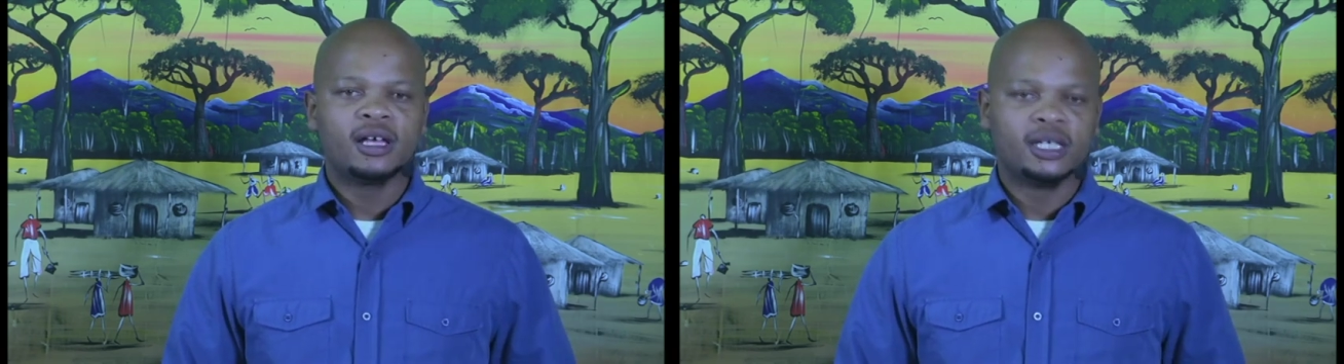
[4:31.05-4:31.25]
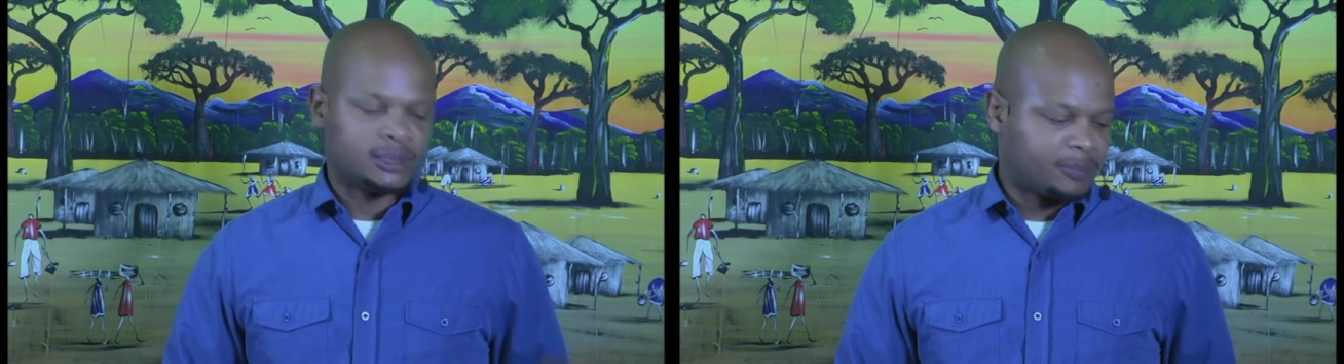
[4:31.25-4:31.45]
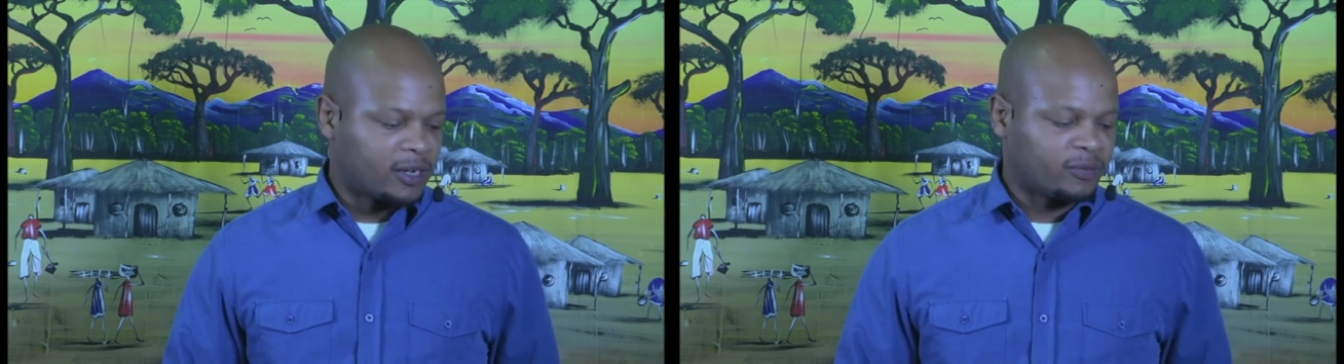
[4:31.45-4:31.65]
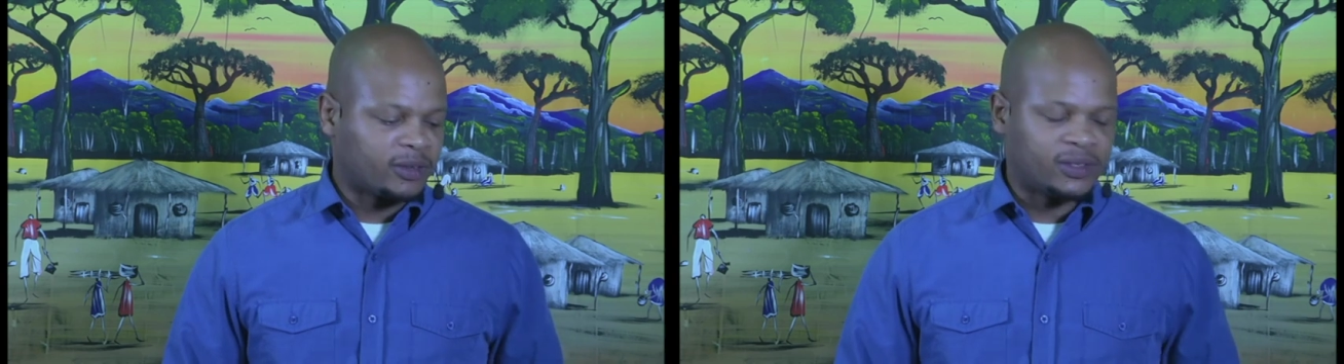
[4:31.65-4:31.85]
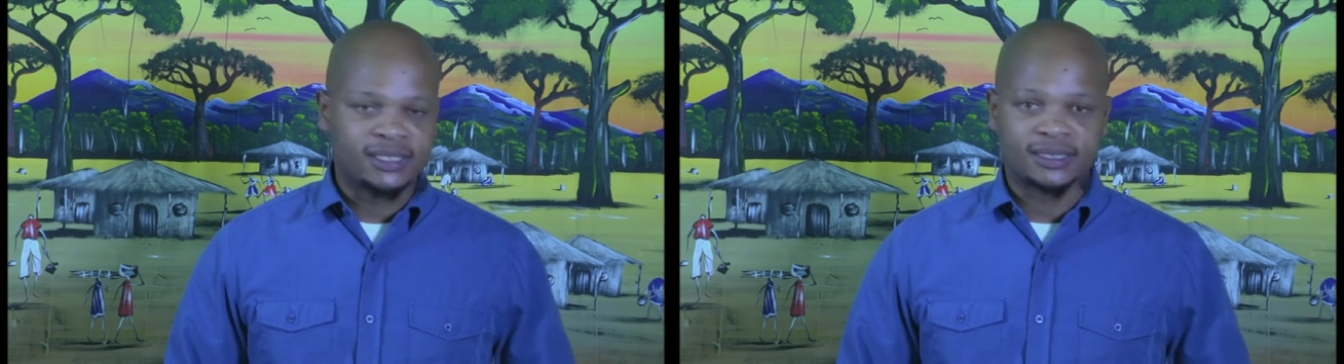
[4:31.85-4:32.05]
It's part of the
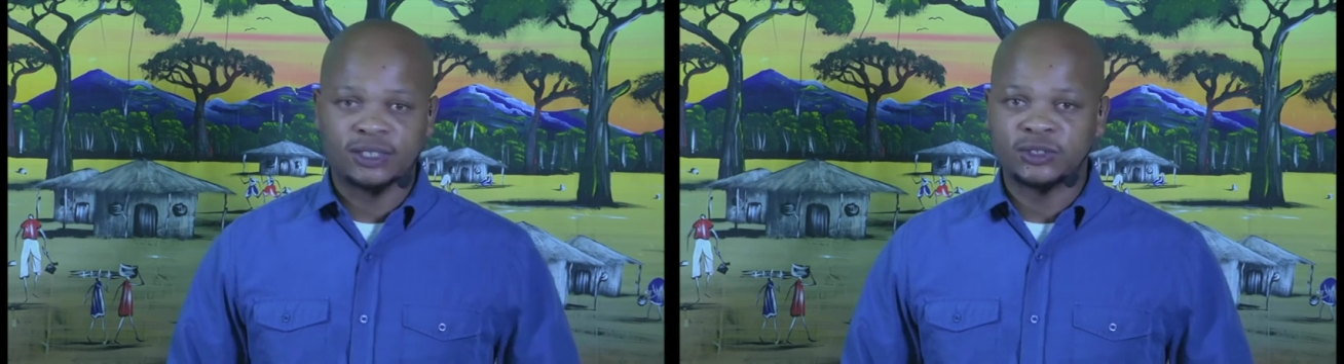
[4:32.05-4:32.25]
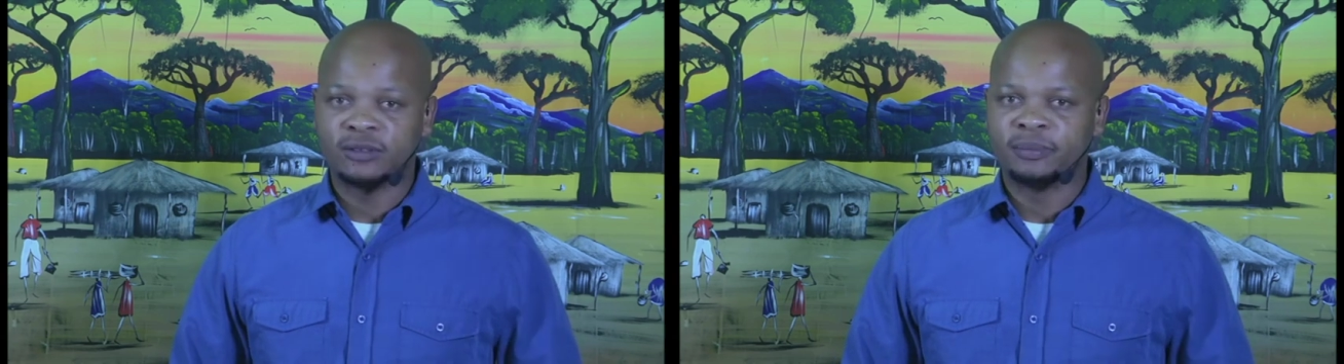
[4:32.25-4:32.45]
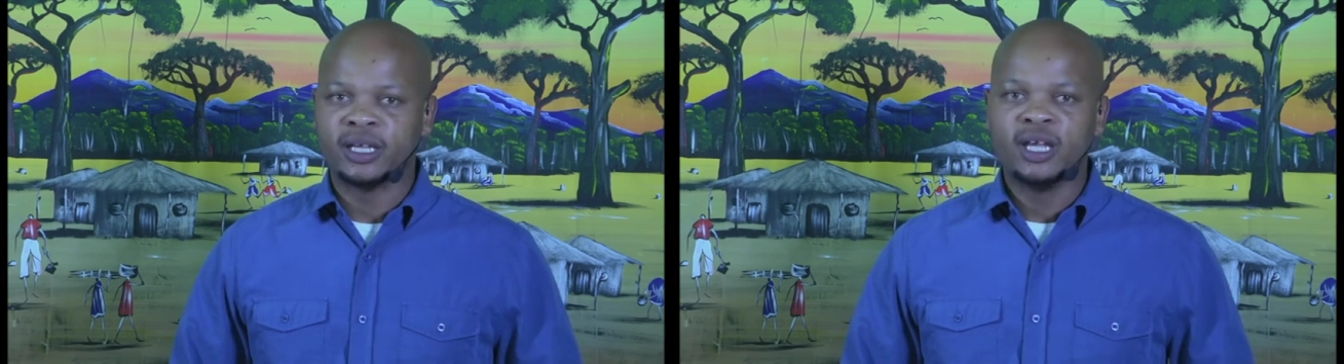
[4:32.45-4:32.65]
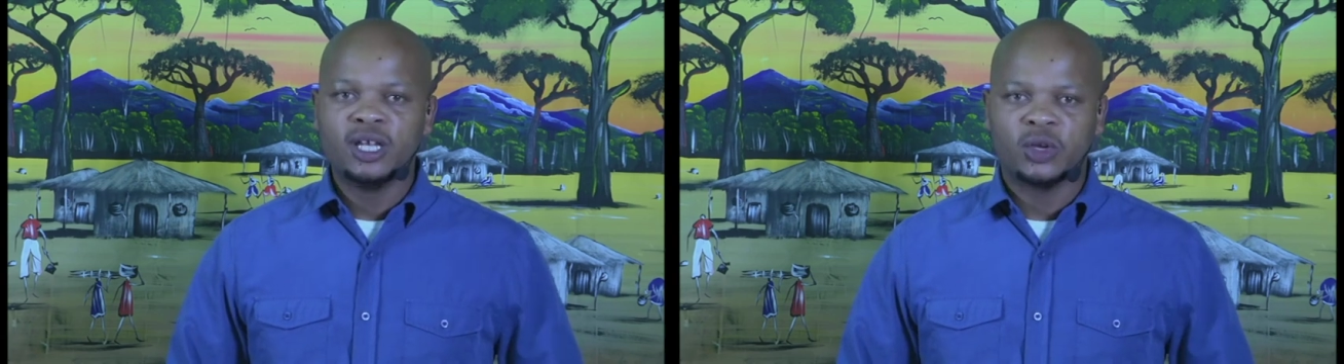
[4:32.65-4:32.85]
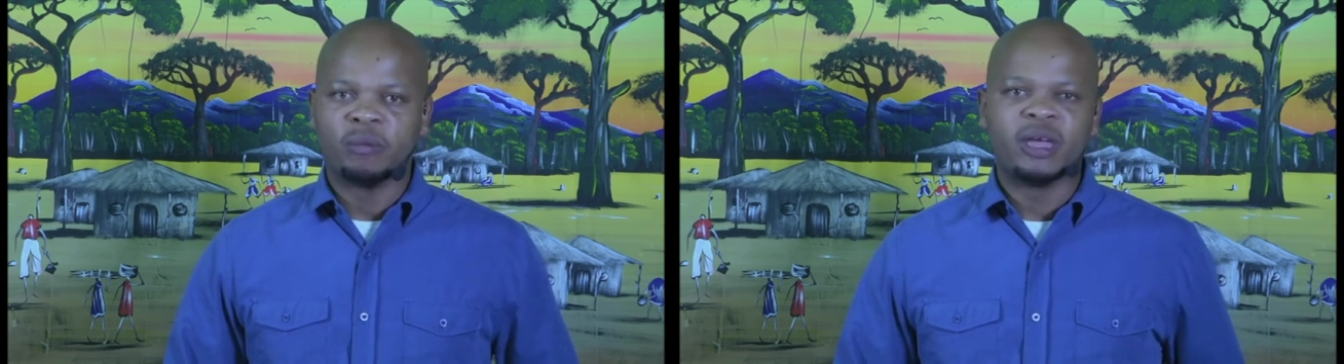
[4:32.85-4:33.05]
things that you'll be doing.